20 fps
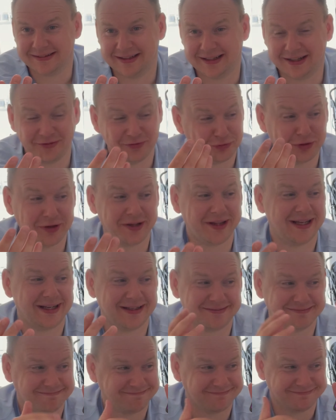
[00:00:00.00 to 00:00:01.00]
It
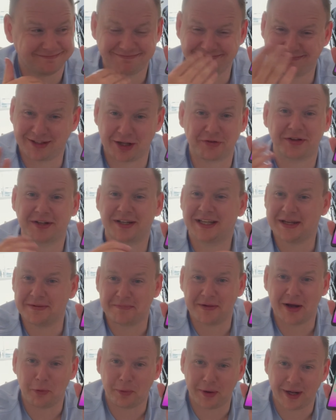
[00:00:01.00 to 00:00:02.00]
really doesn't keep
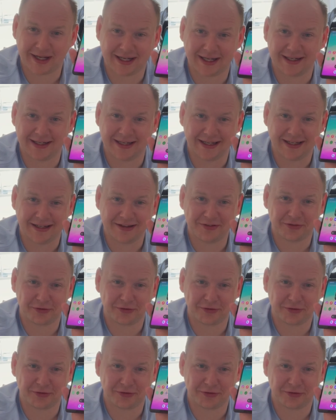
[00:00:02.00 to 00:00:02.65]
me awake at night.